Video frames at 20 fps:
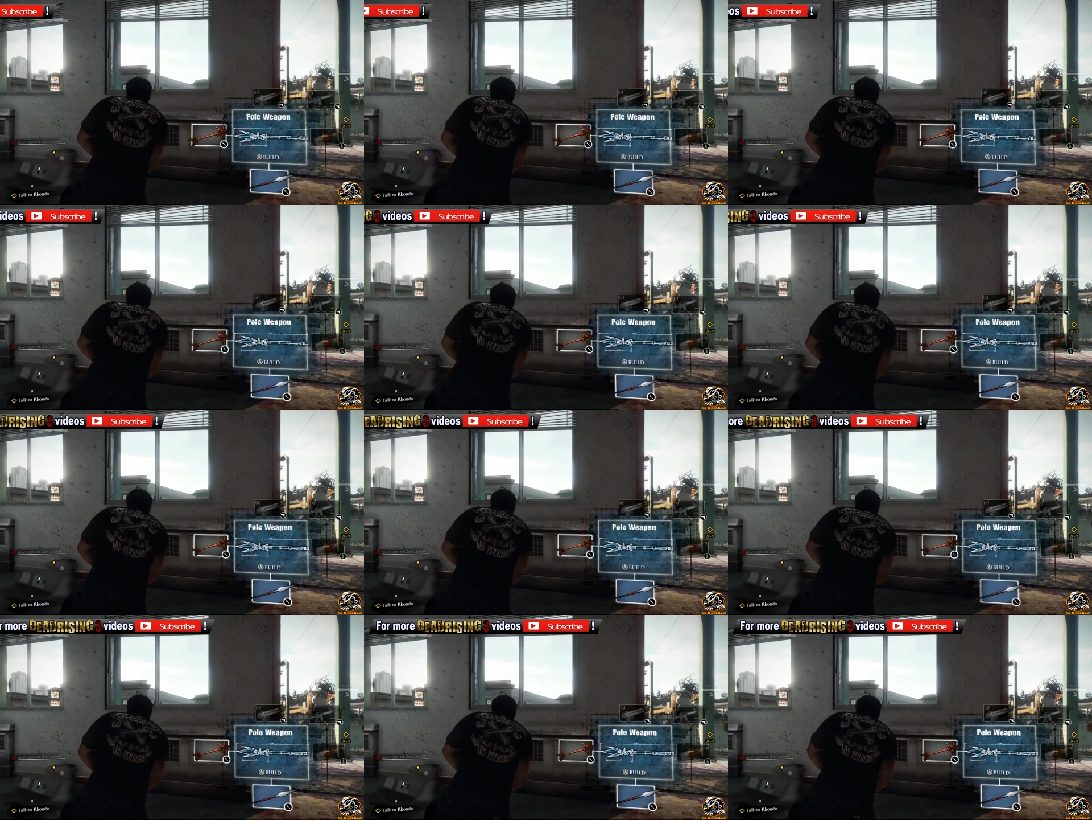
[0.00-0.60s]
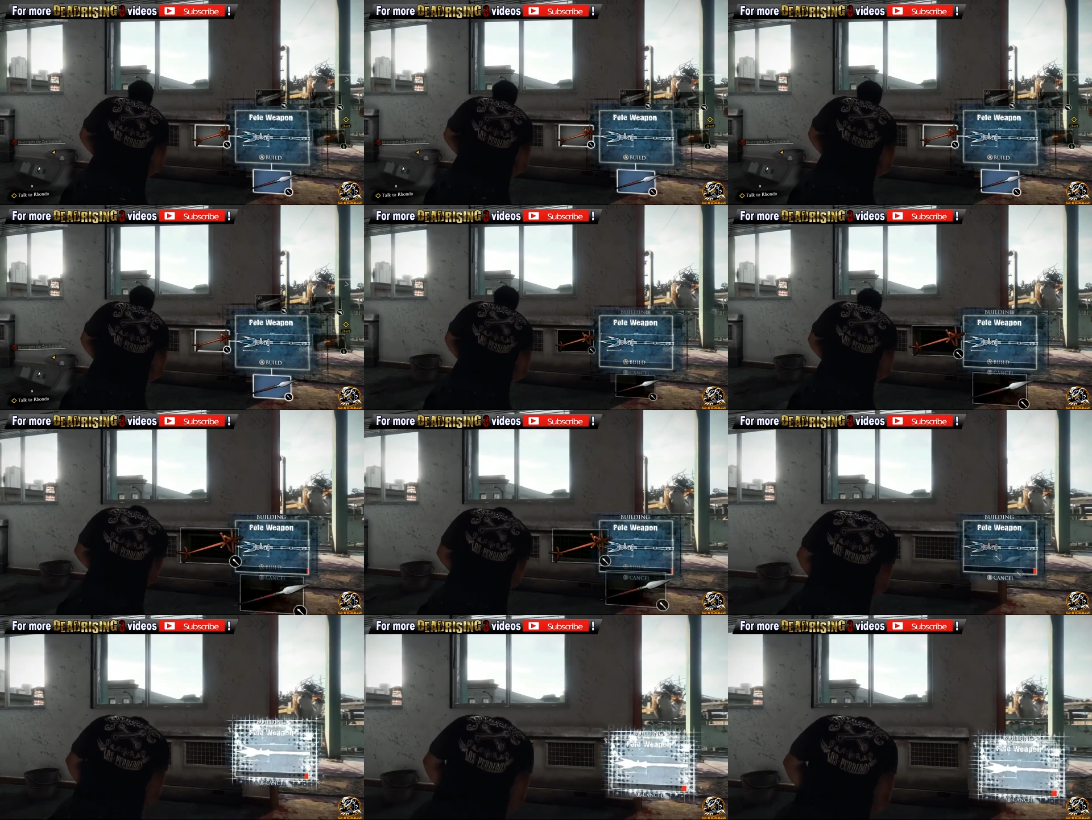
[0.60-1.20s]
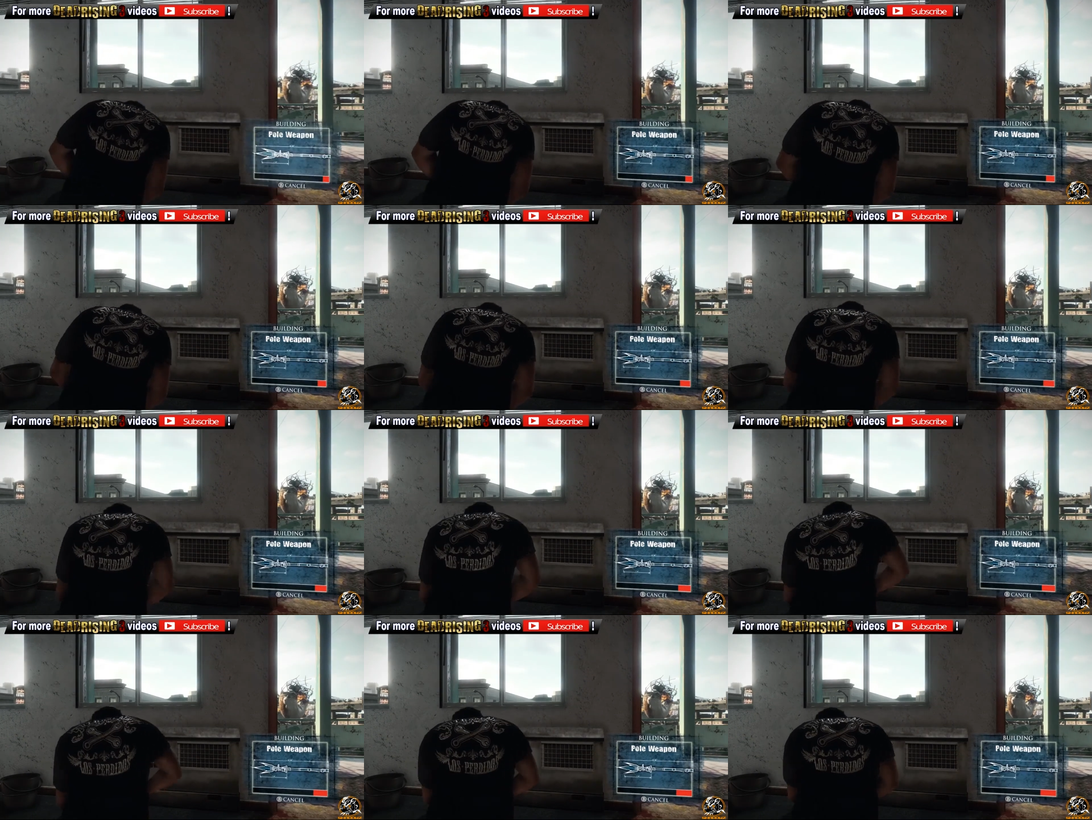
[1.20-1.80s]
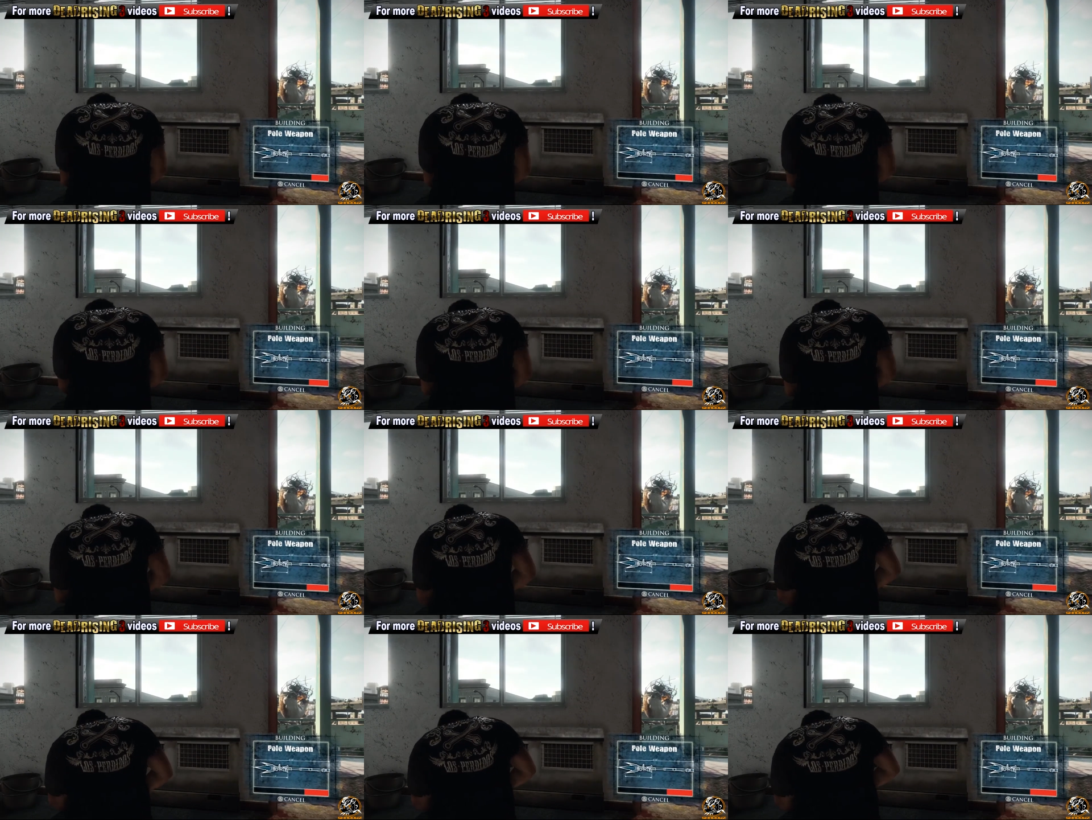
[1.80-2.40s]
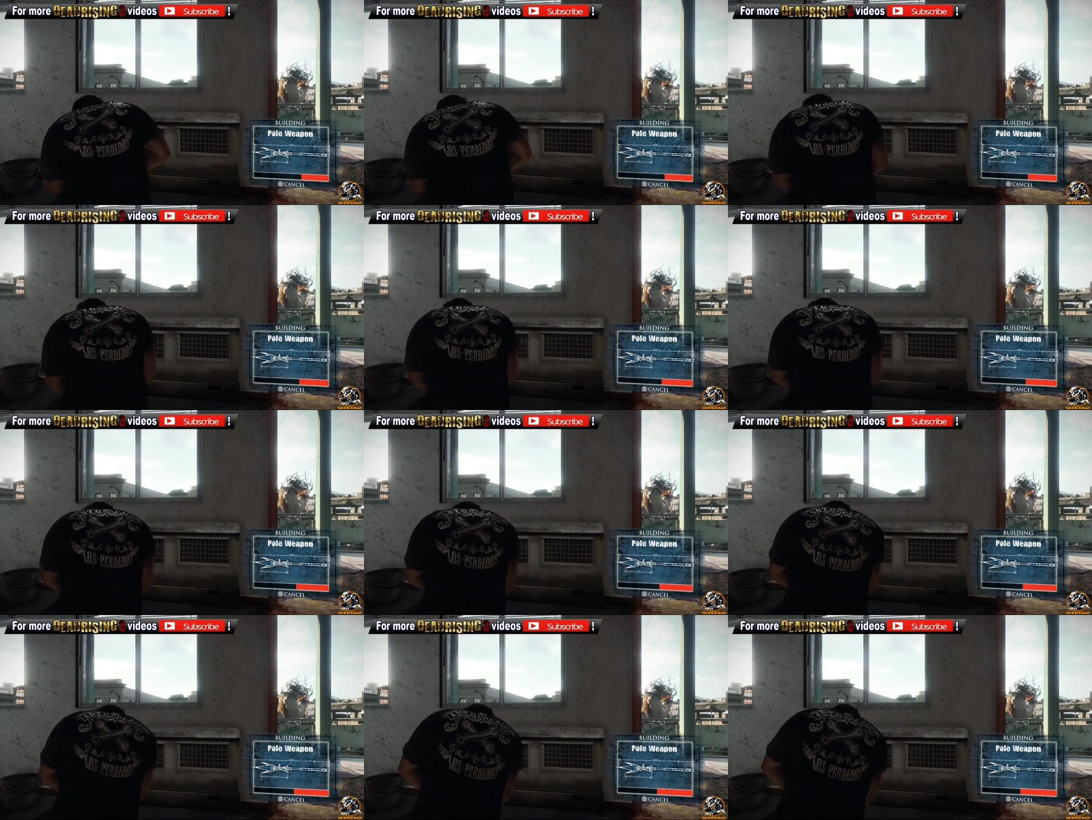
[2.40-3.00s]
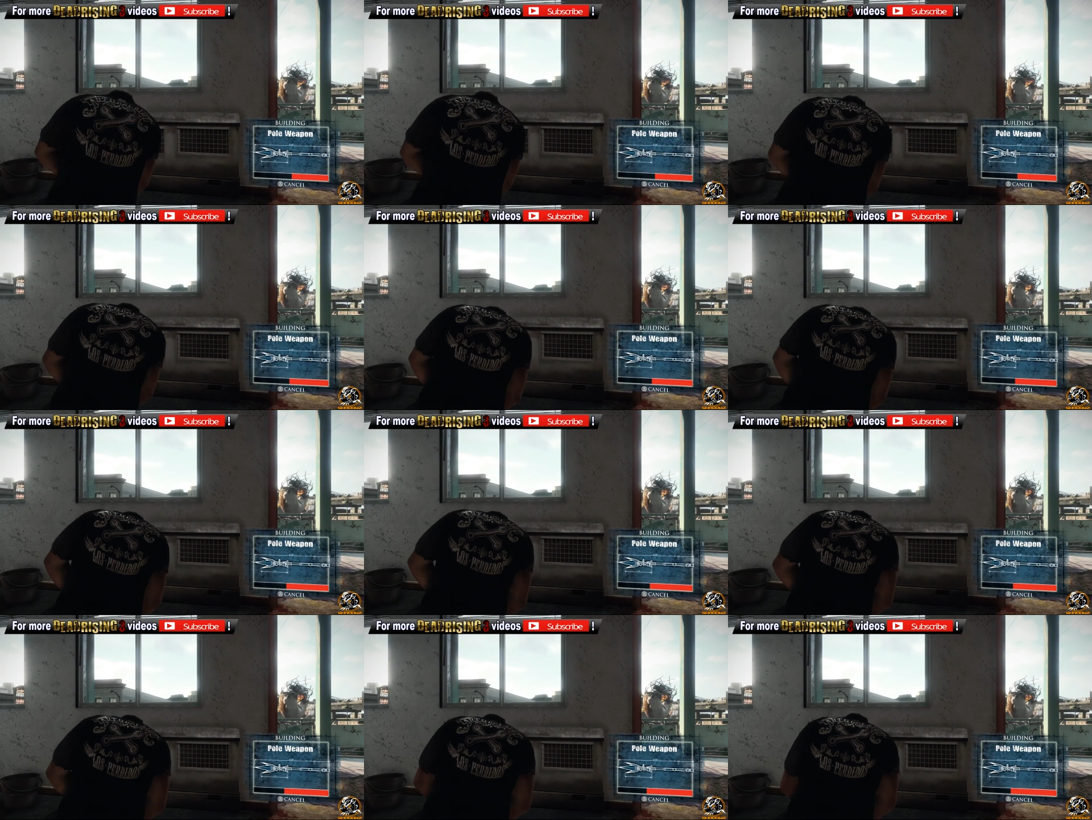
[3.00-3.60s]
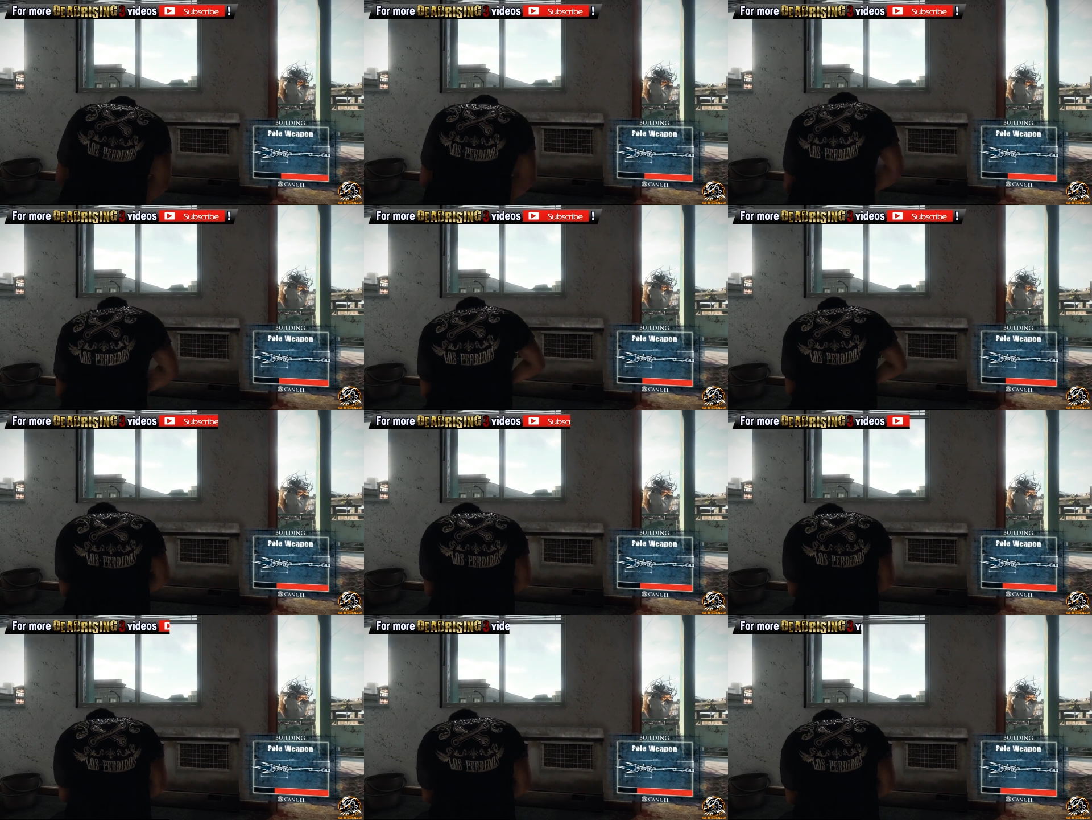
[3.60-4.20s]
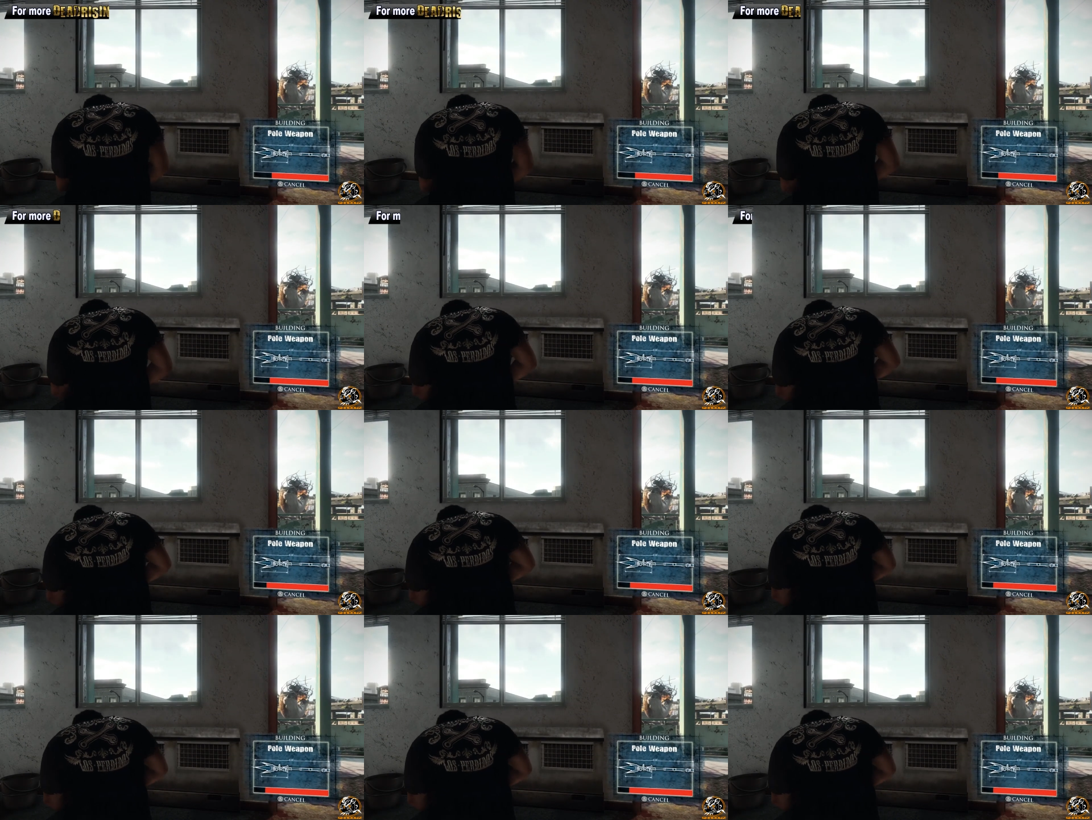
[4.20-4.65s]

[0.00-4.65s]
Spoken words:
No face is visible, so there are no lips to read.